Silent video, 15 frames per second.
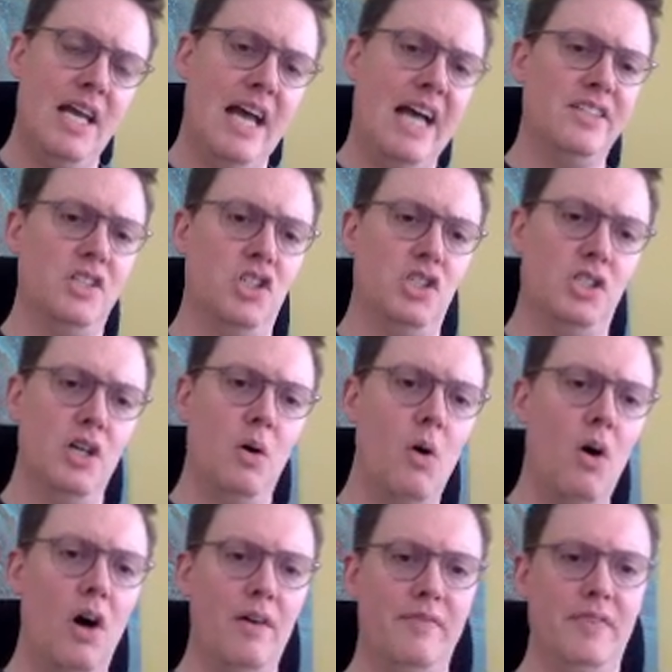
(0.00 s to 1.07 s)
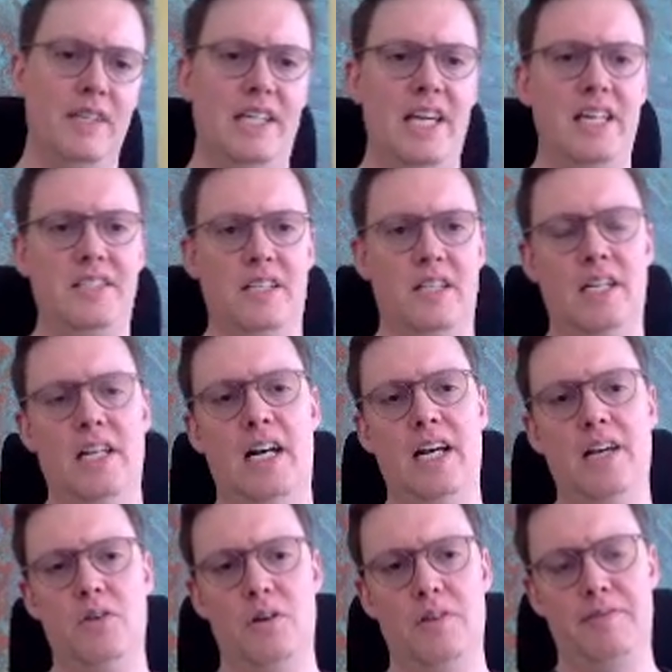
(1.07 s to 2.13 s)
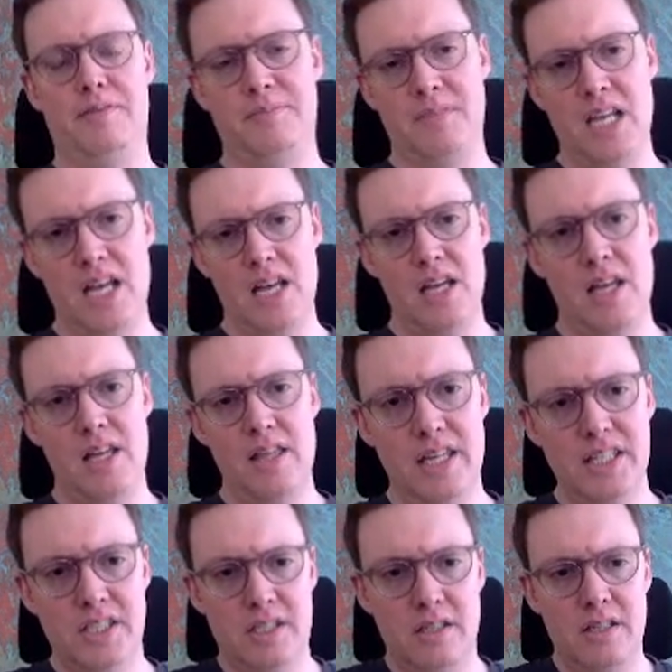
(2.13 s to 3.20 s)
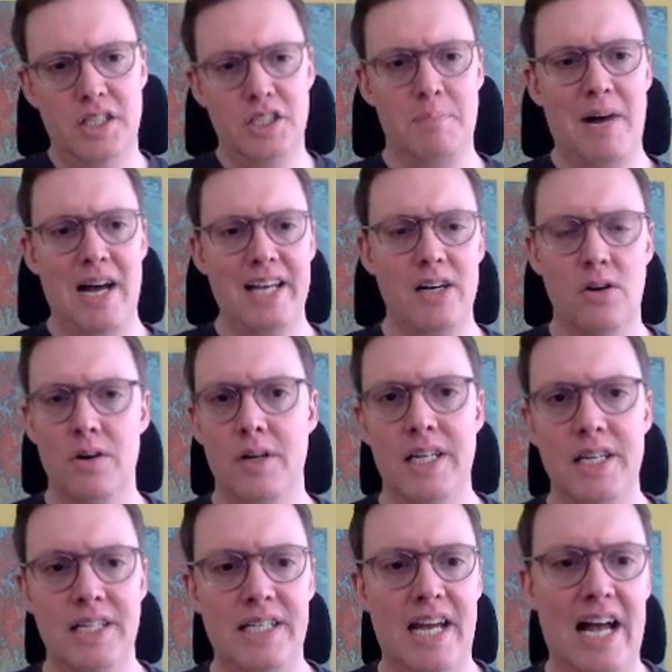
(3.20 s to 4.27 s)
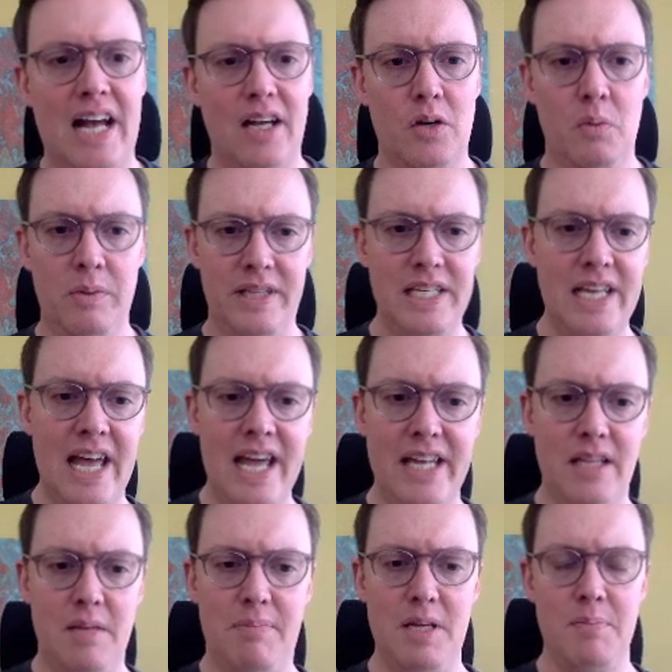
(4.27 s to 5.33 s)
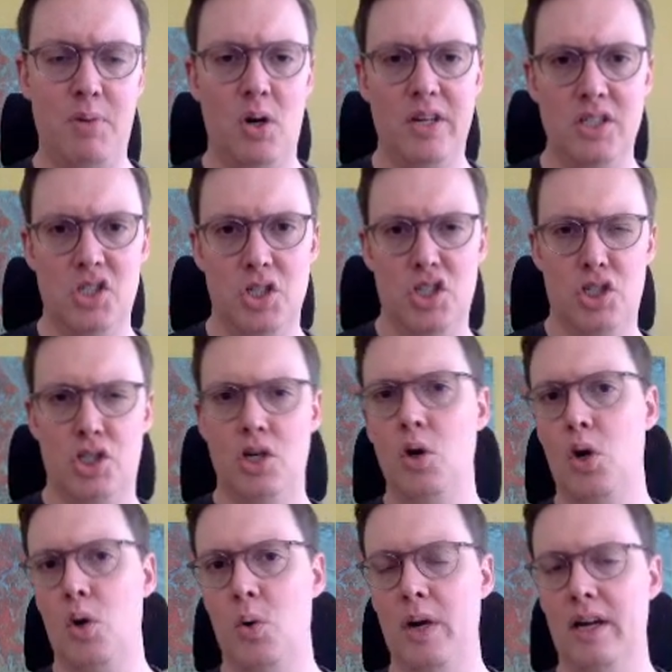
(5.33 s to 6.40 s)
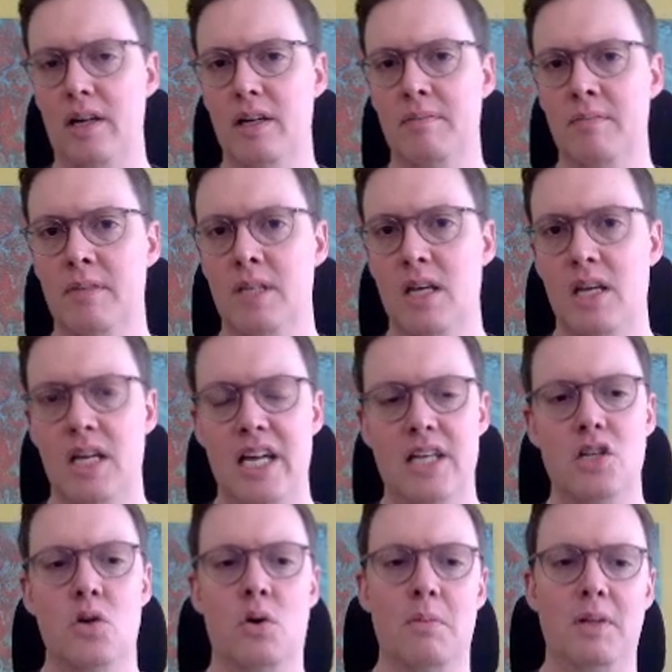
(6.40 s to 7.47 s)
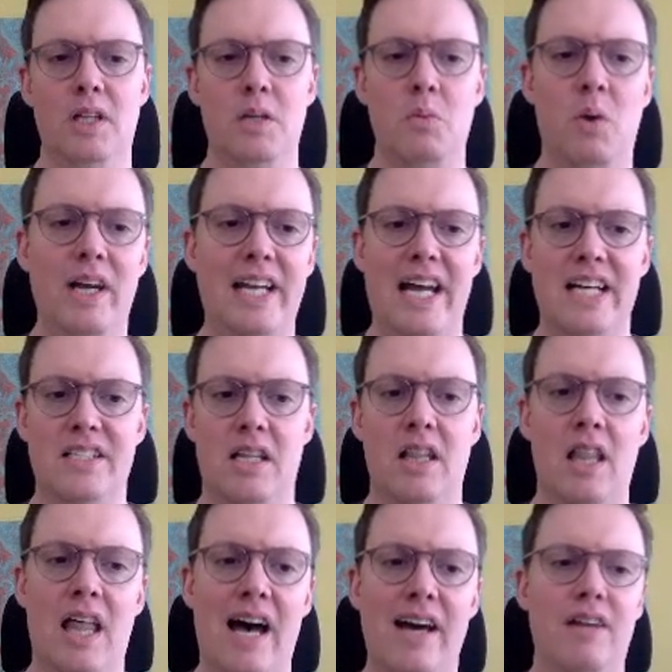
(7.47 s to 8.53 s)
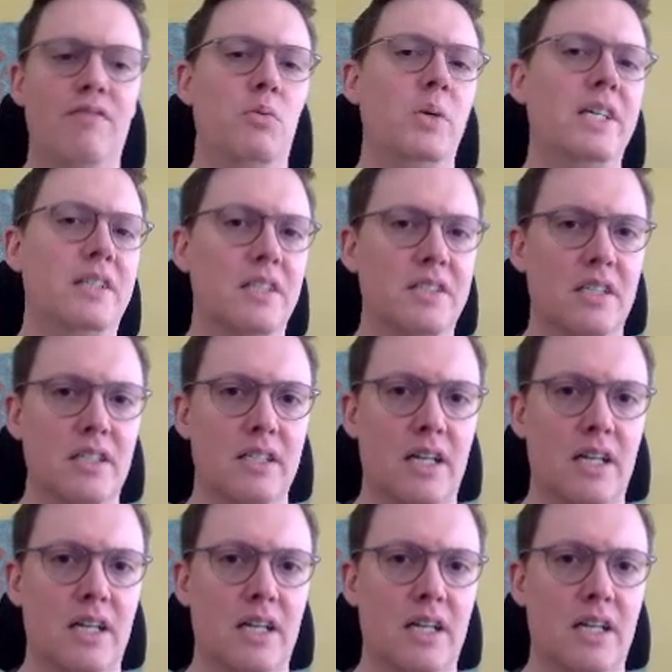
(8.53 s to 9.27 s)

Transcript: as is so often the case in the Najdorf, this minority attack with the A and the B pawn is just so quick. And normally White has a lot of weaknesses